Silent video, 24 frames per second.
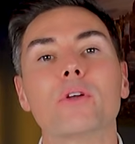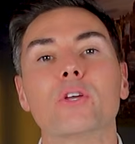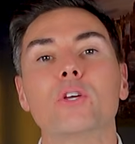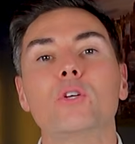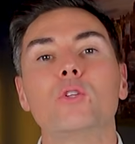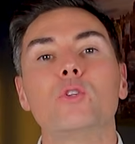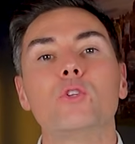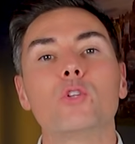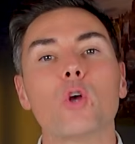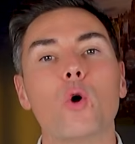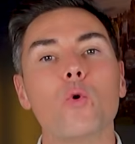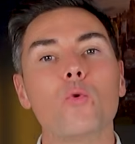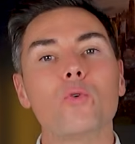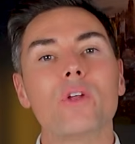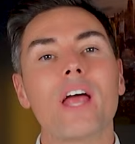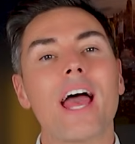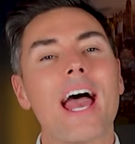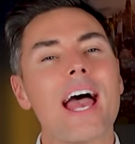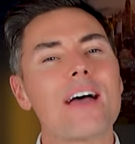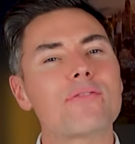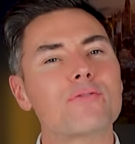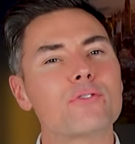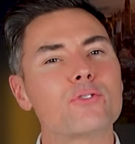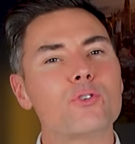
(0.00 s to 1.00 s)
you don't
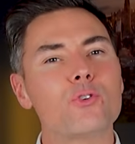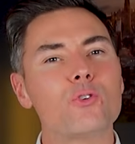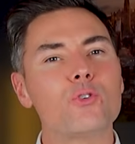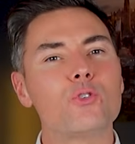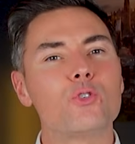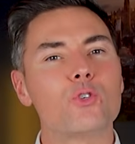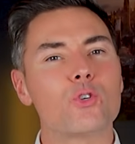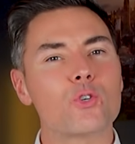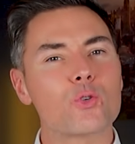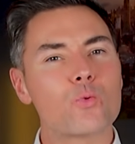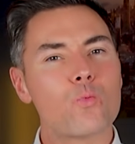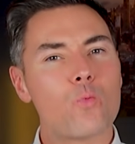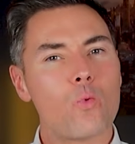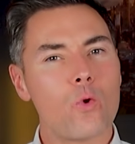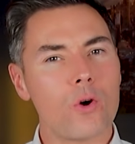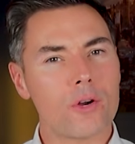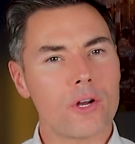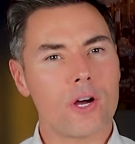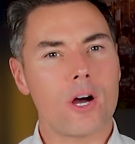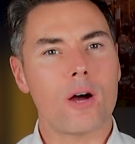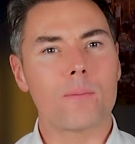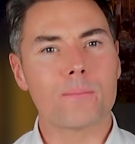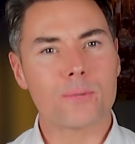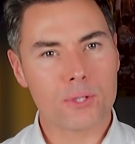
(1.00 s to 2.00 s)
have to choose just one
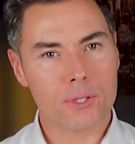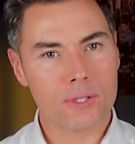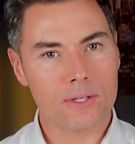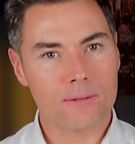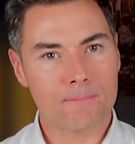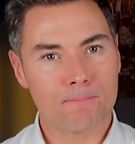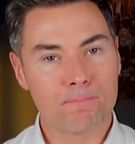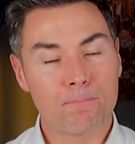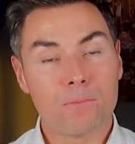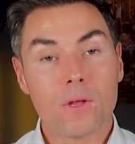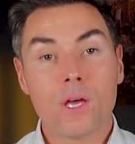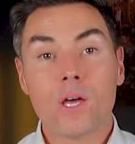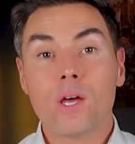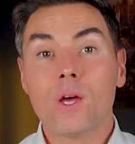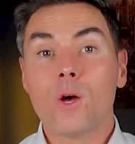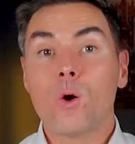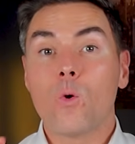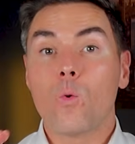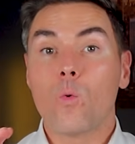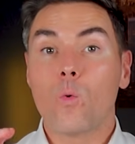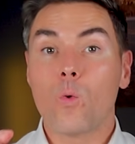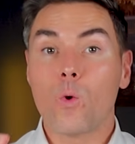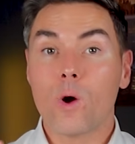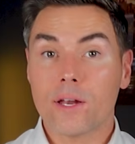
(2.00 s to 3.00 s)
option.
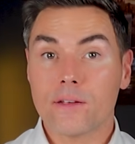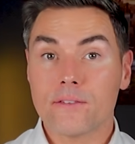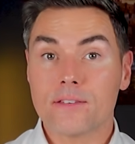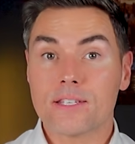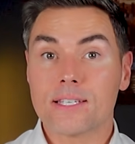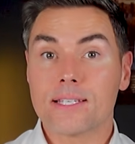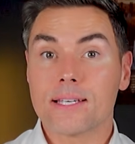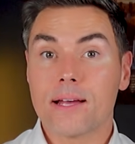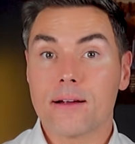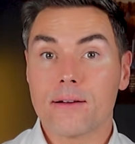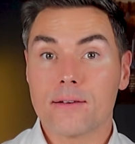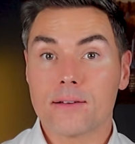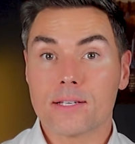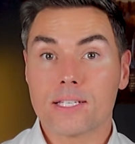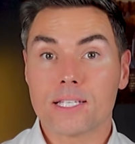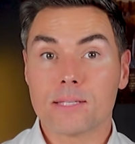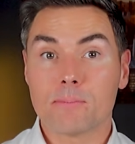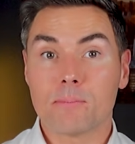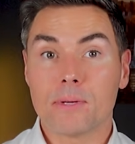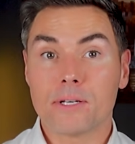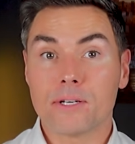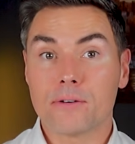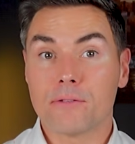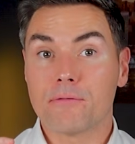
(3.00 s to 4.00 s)
What if Sarah
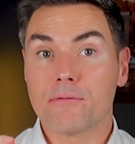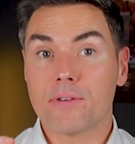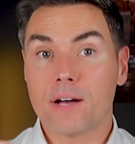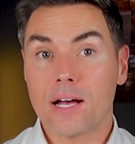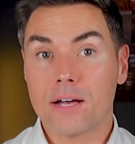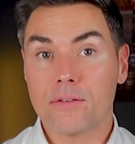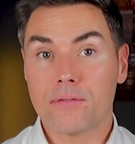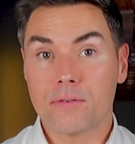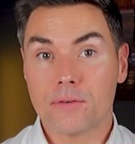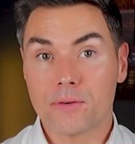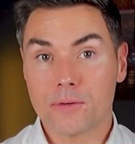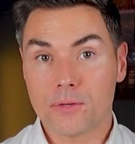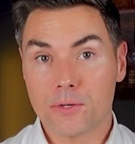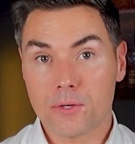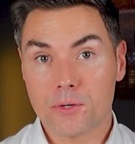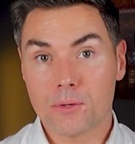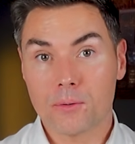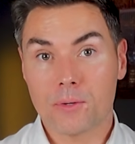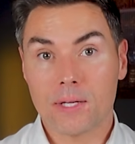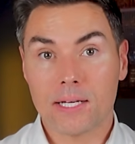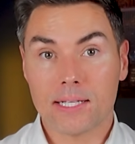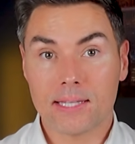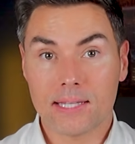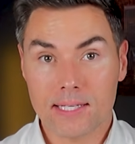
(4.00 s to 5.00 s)
split her
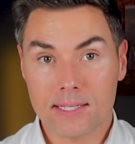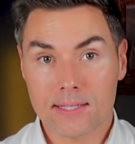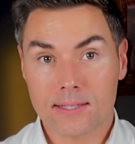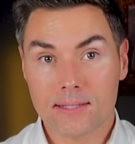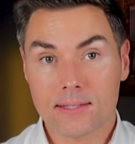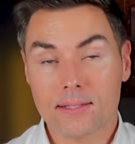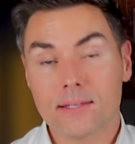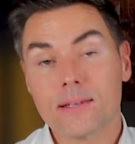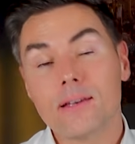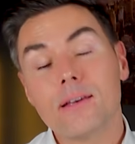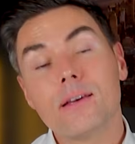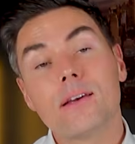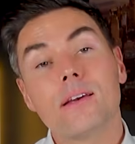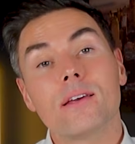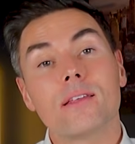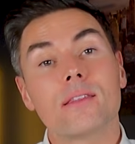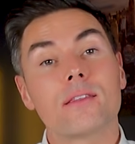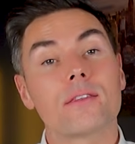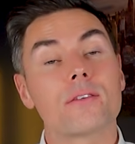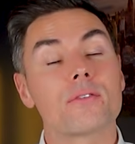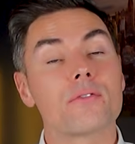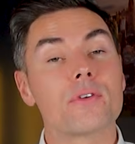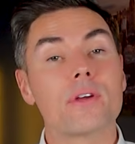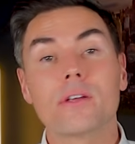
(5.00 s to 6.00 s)
€500 like this?
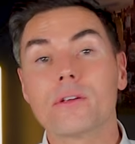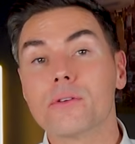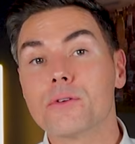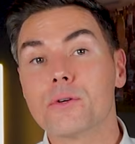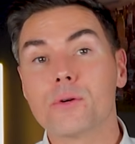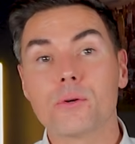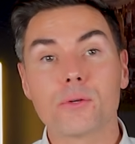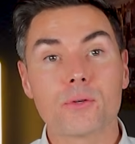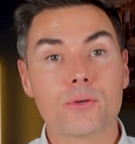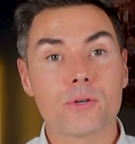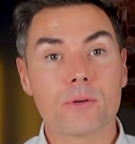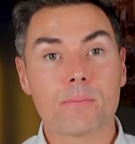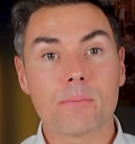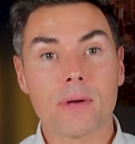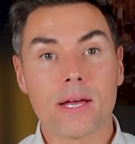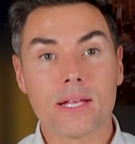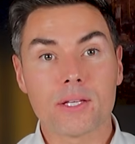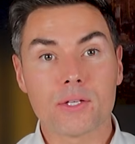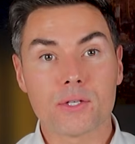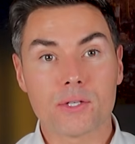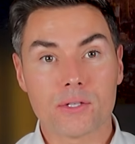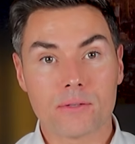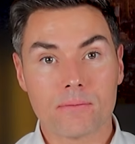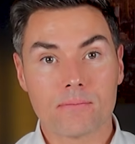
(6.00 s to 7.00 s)
€300 to her
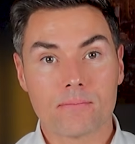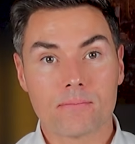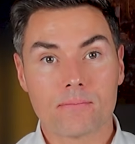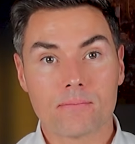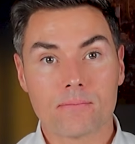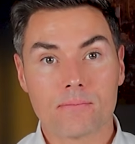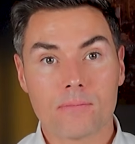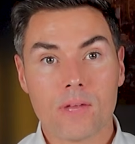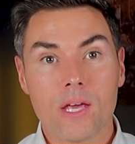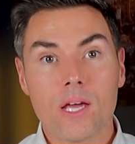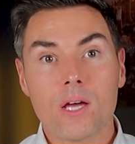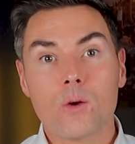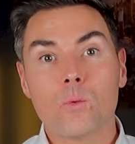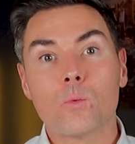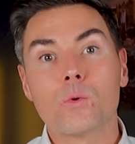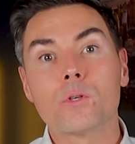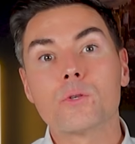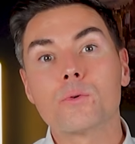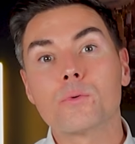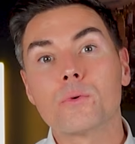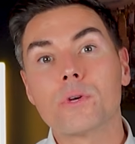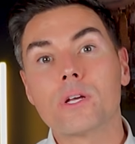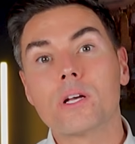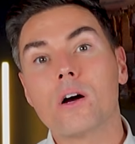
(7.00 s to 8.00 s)
pension, which
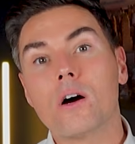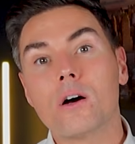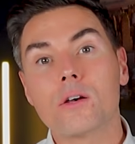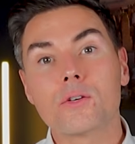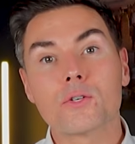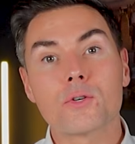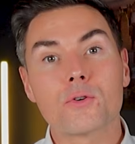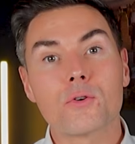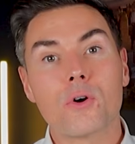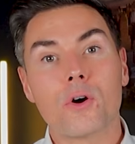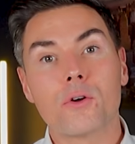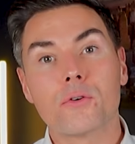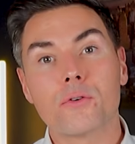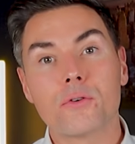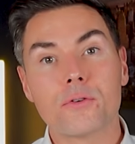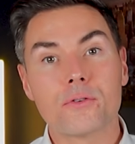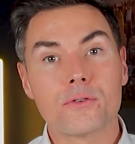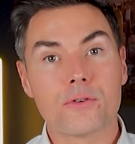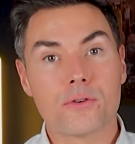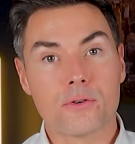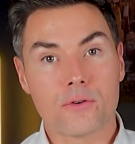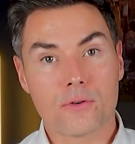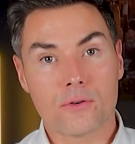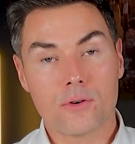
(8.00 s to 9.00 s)
would only cost her
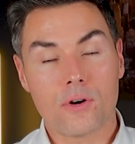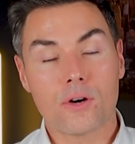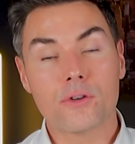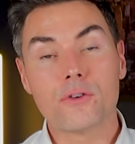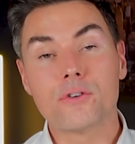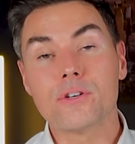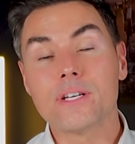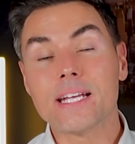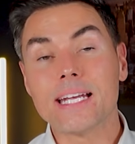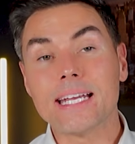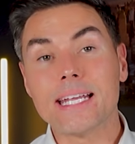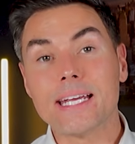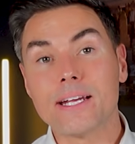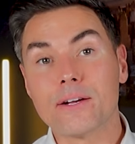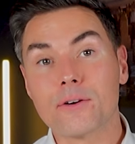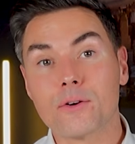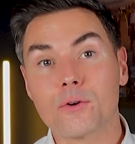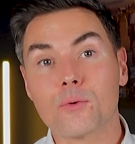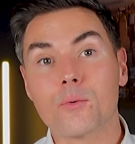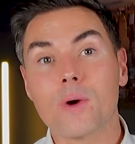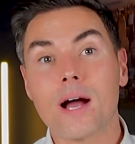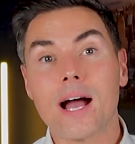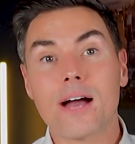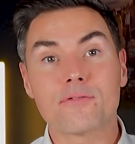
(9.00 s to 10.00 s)

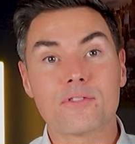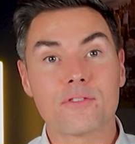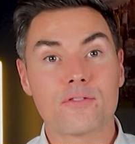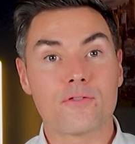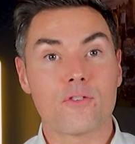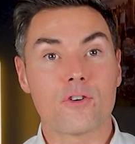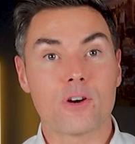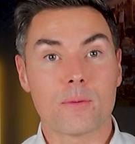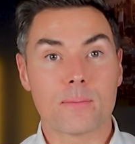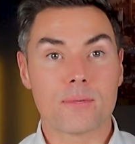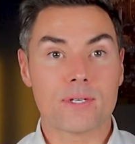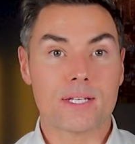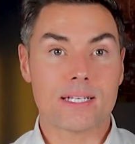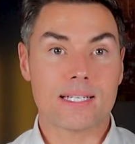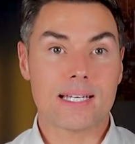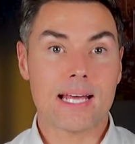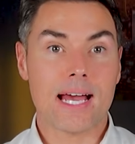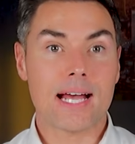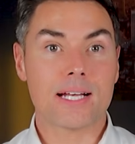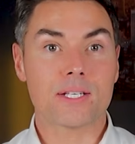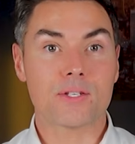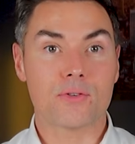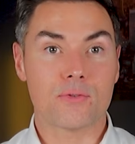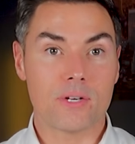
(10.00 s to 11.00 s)
€180 after 40%
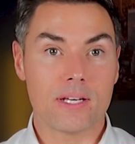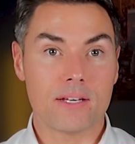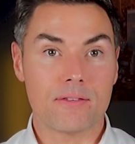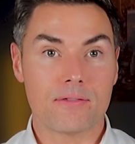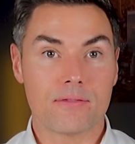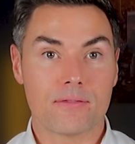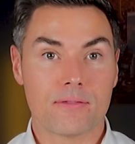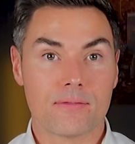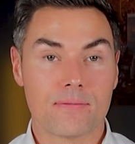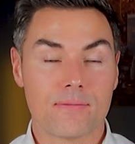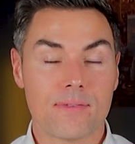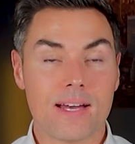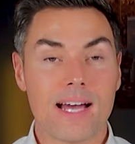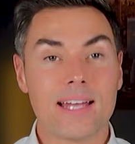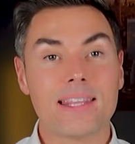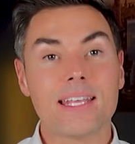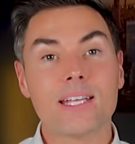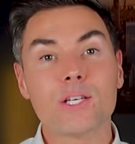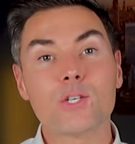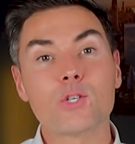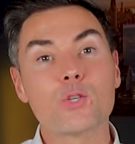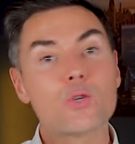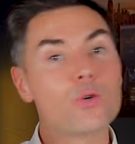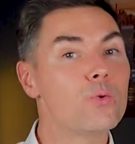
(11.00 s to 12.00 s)
tax relief, and
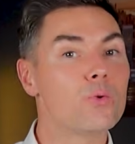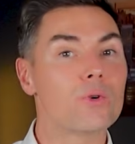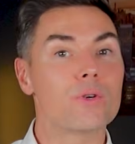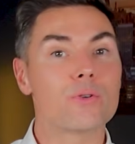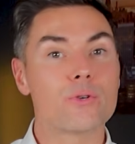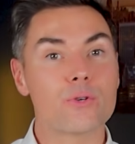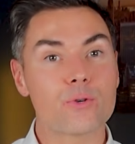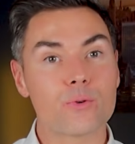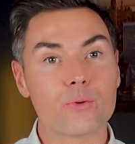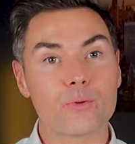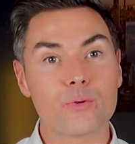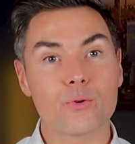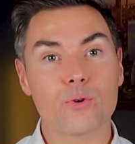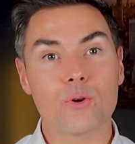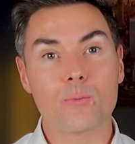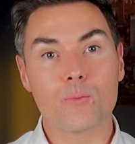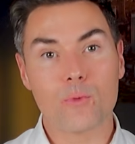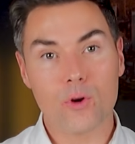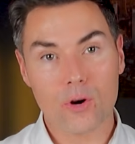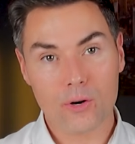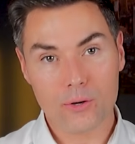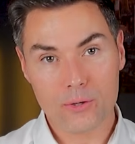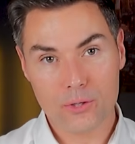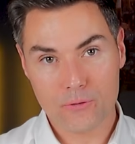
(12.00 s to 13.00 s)
then €200 to her
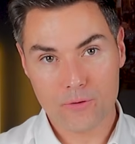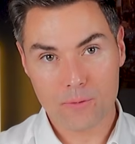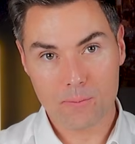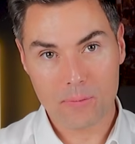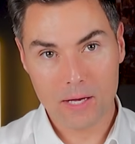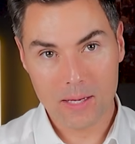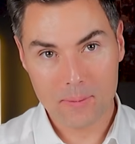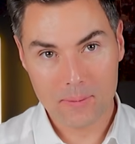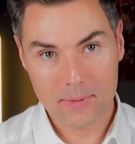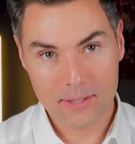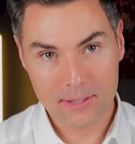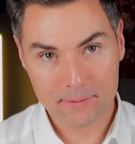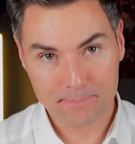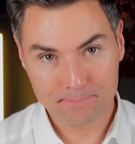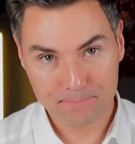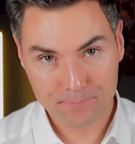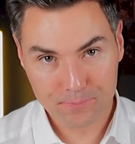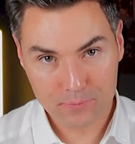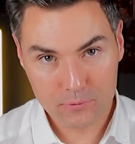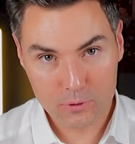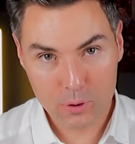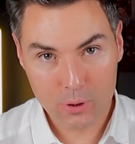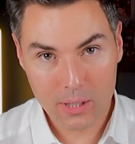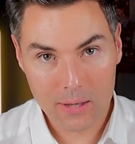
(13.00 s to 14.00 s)
mortgage overpayment.
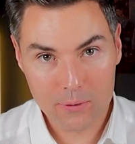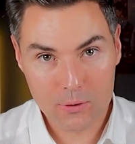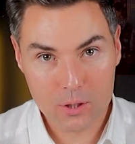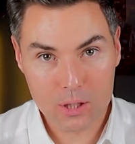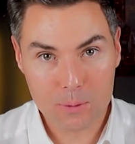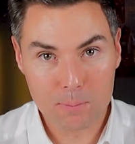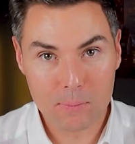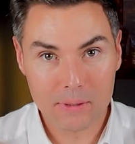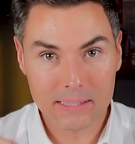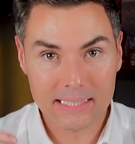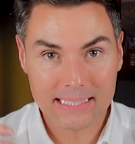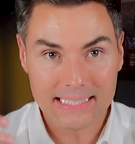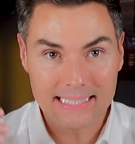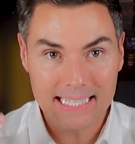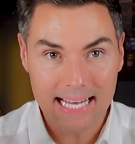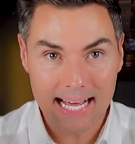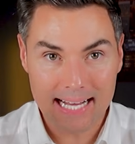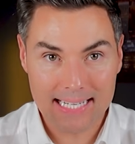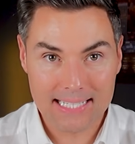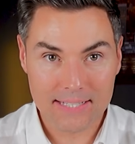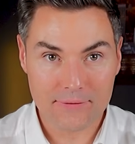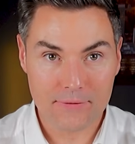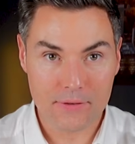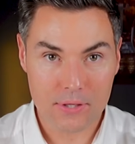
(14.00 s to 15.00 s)
So now she's building
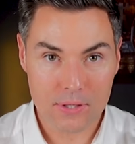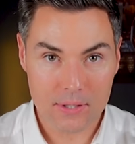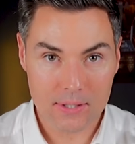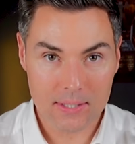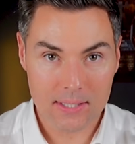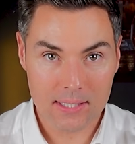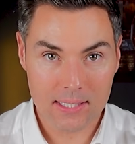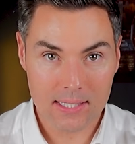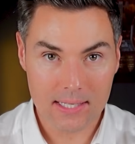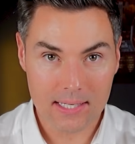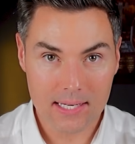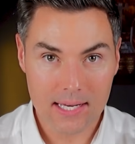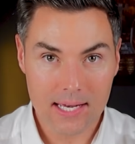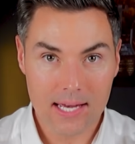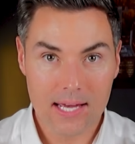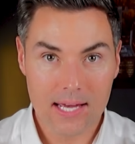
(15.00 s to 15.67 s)
tax efficiency,